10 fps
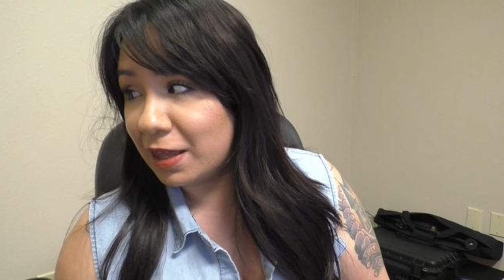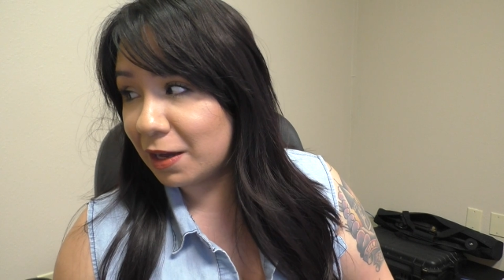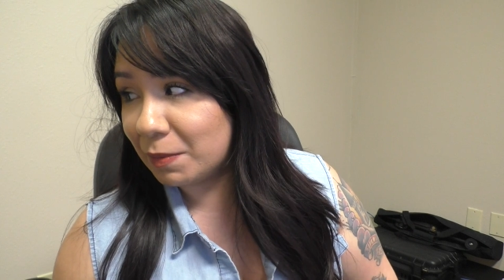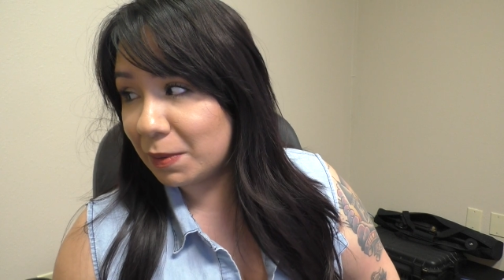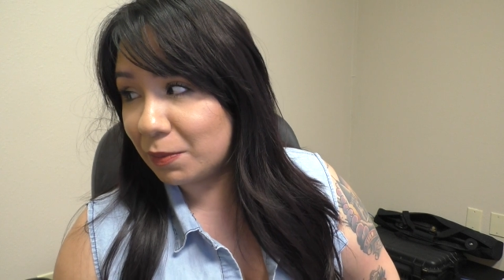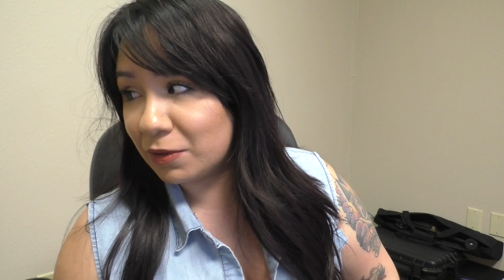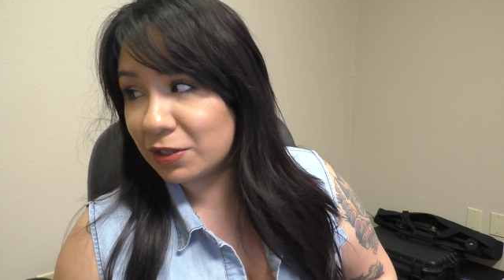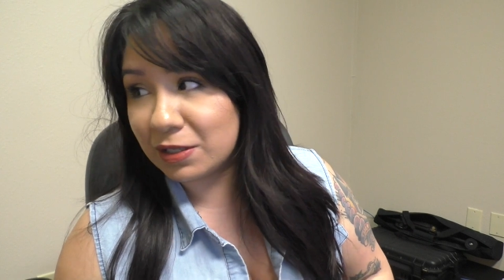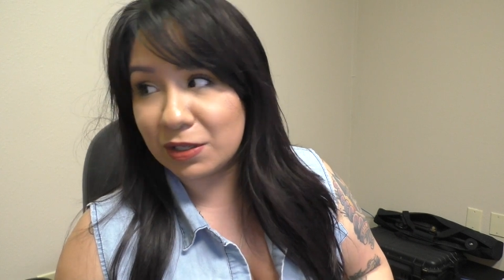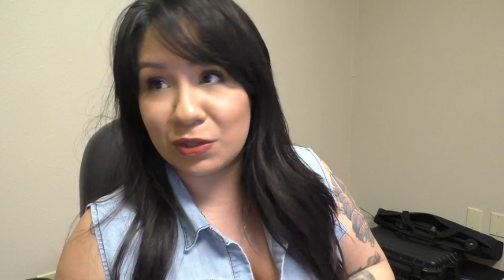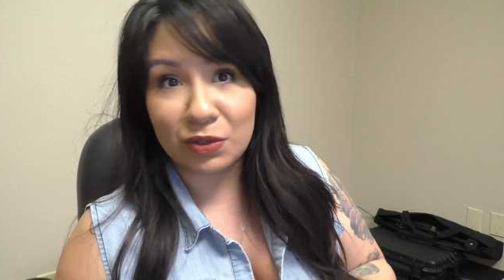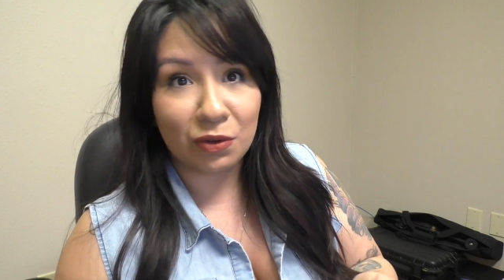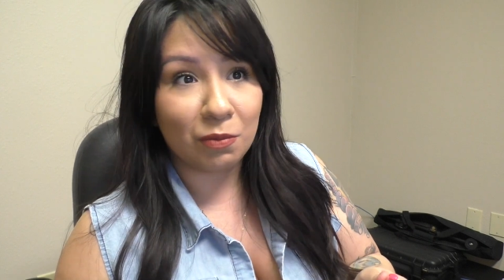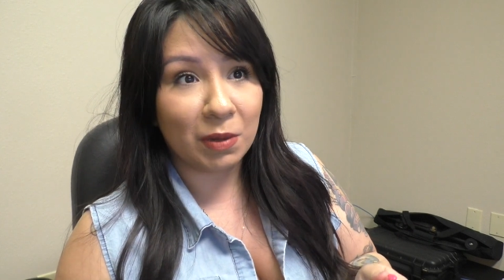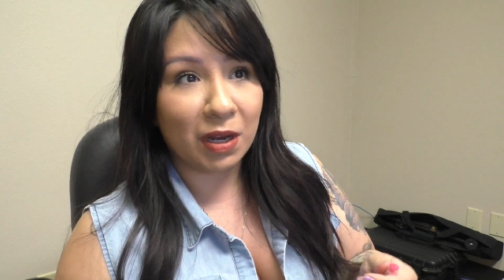that people just
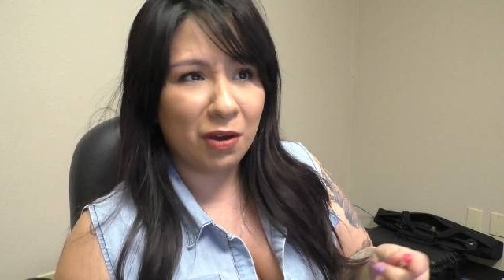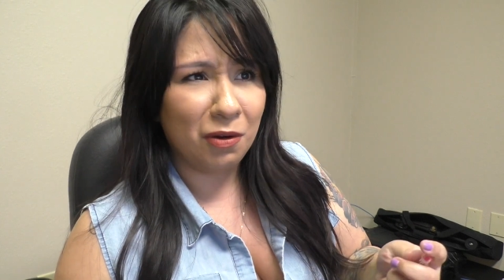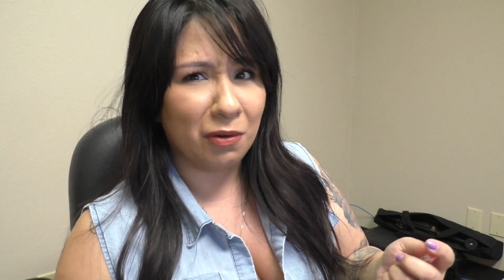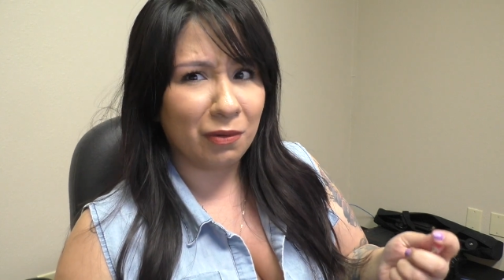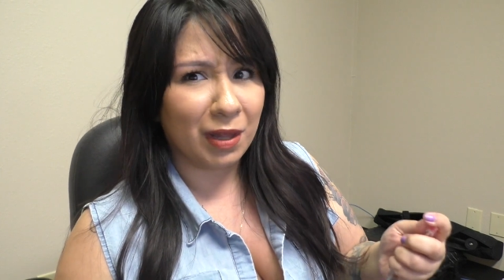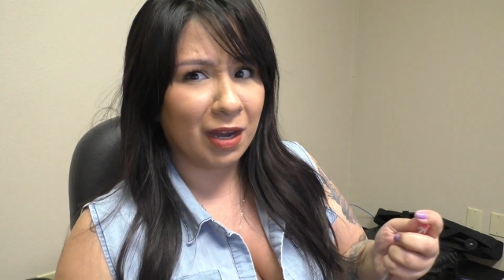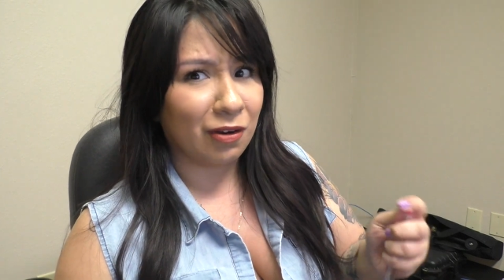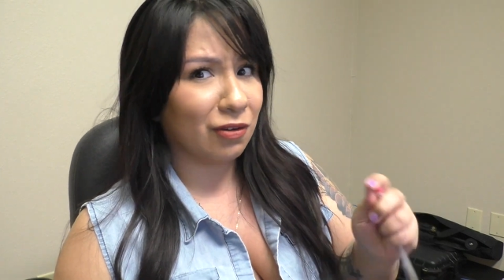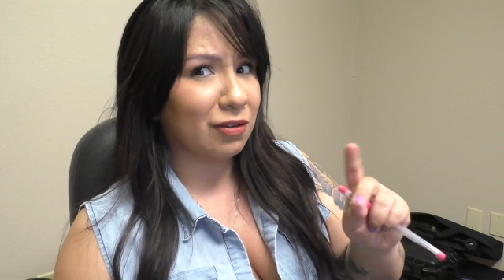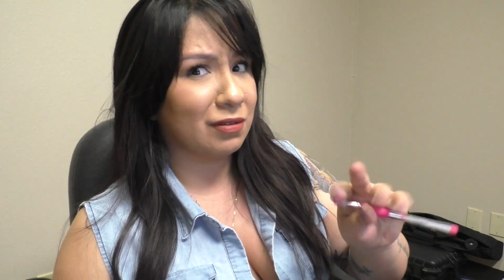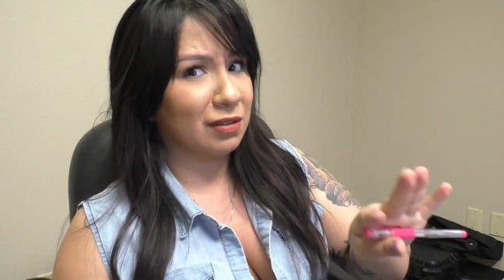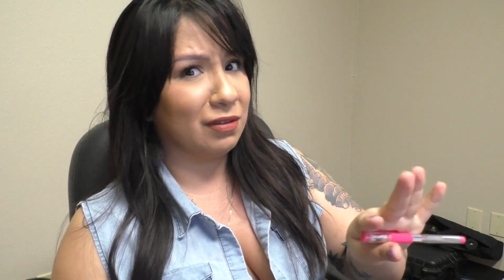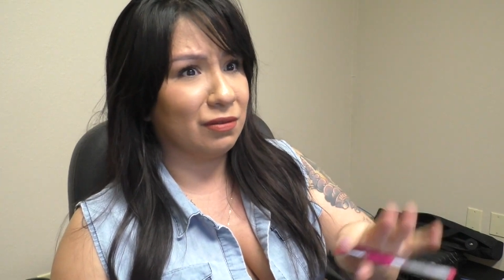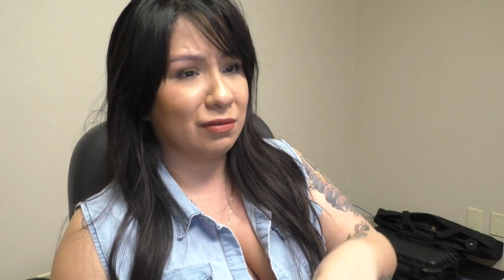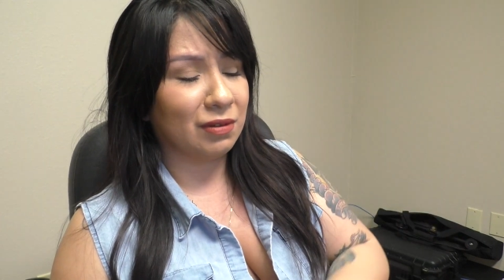assume like, oh, that girl,
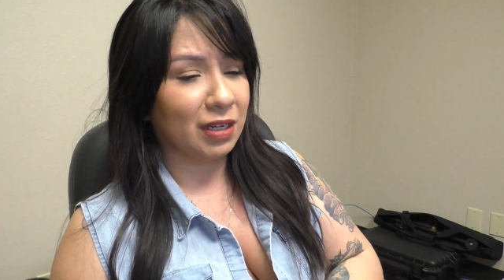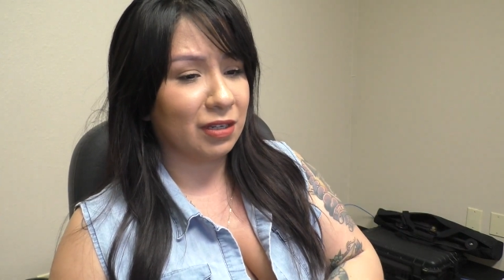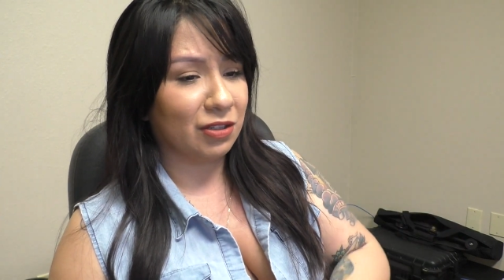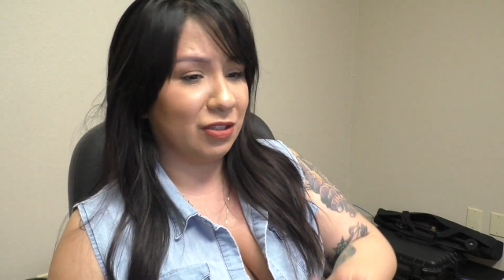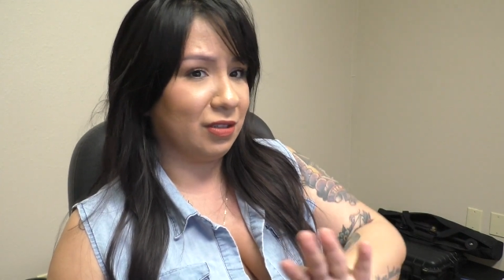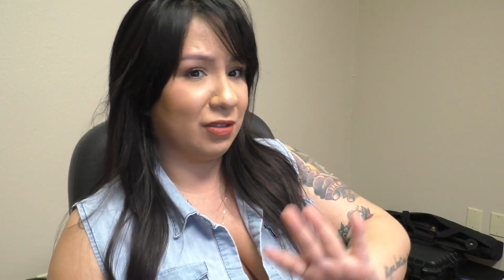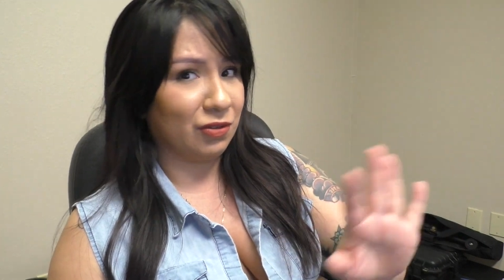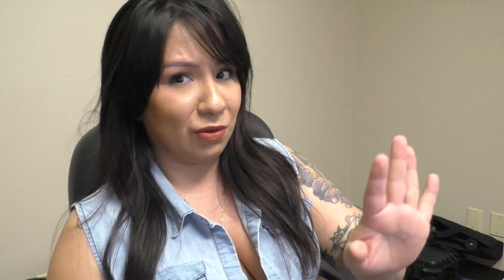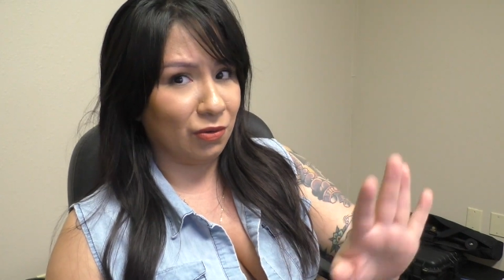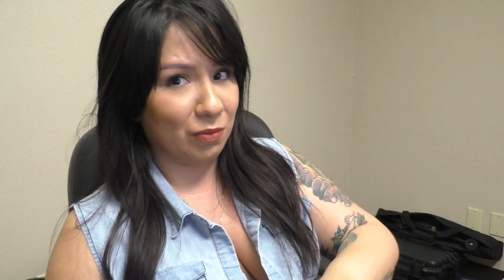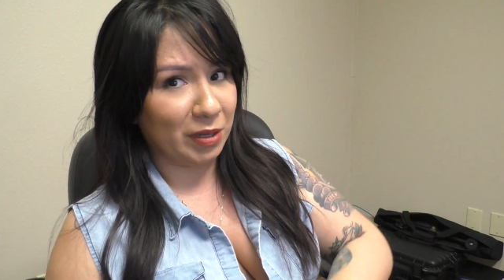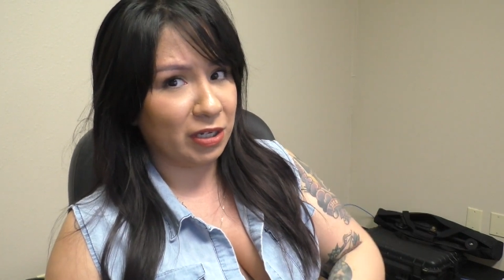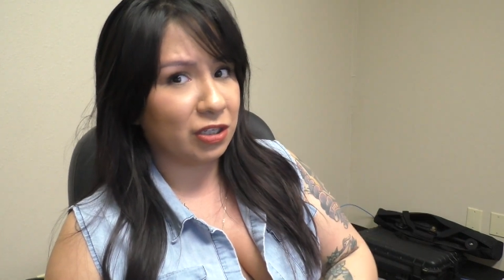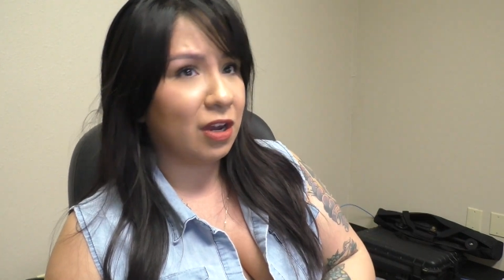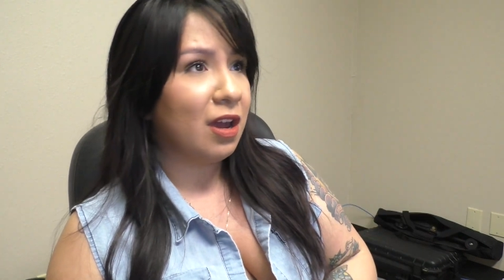ew, like she's a total
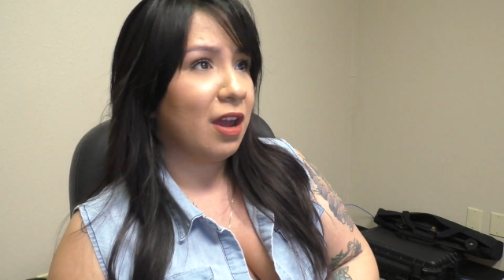bitch.